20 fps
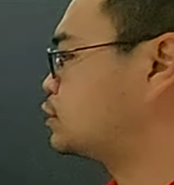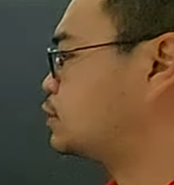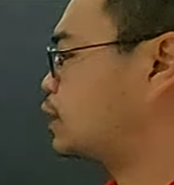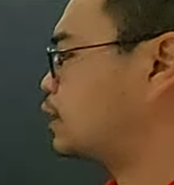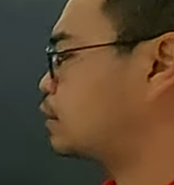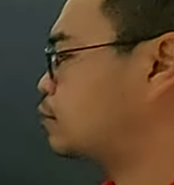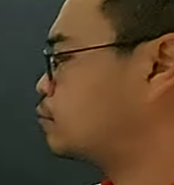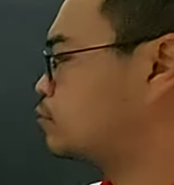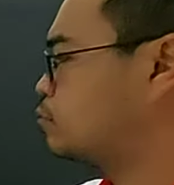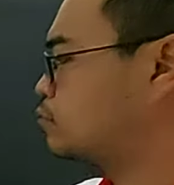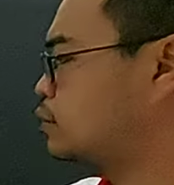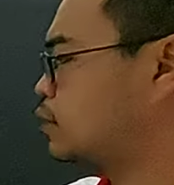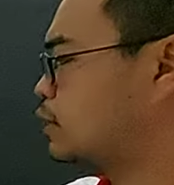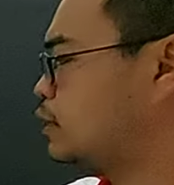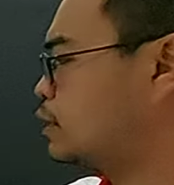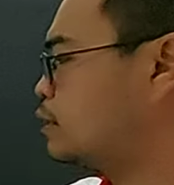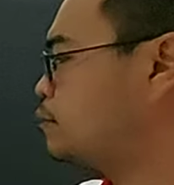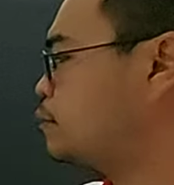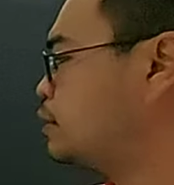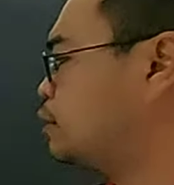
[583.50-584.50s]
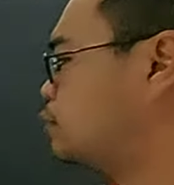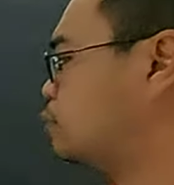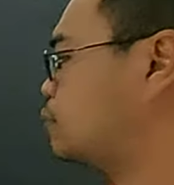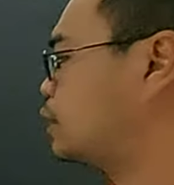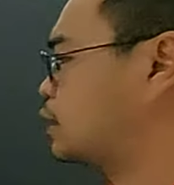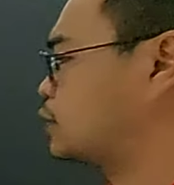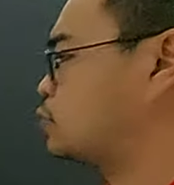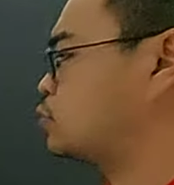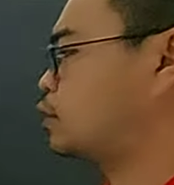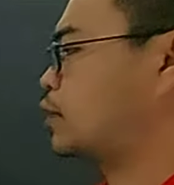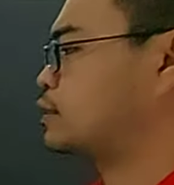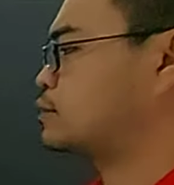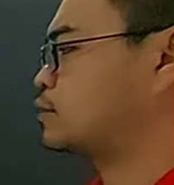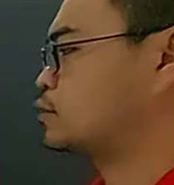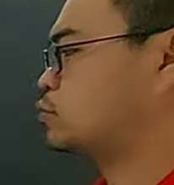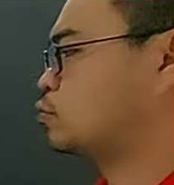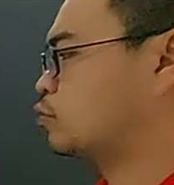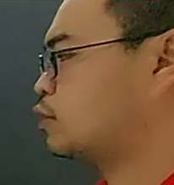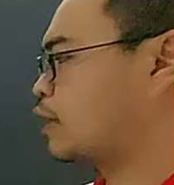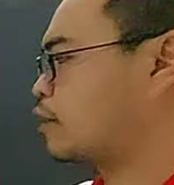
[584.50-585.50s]
that the limit does not
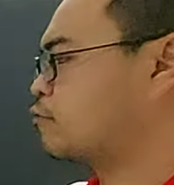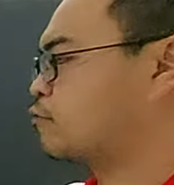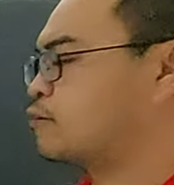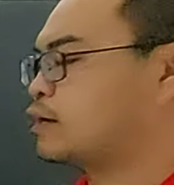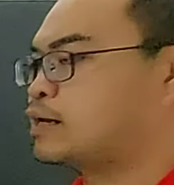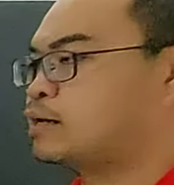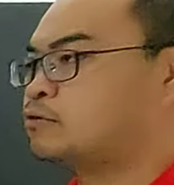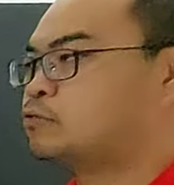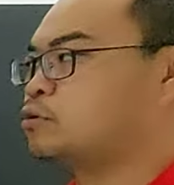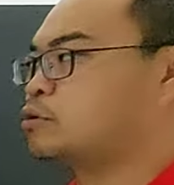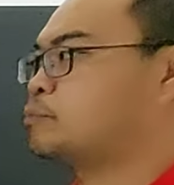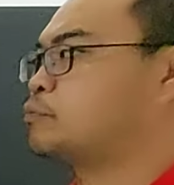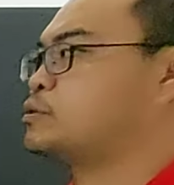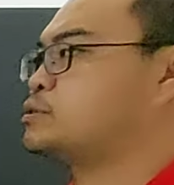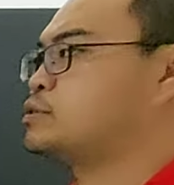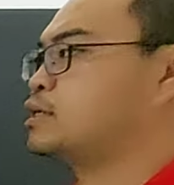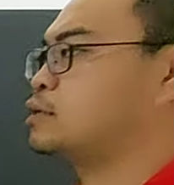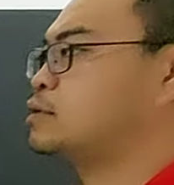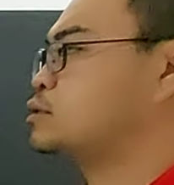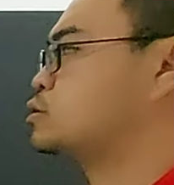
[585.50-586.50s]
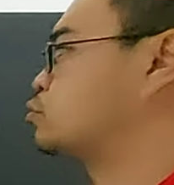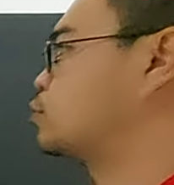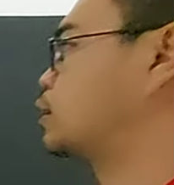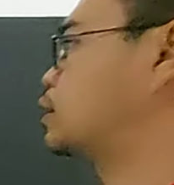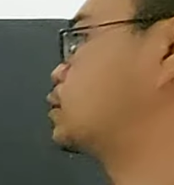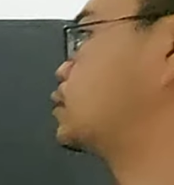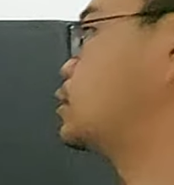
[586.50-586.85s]
exist. Don't have value represent this one.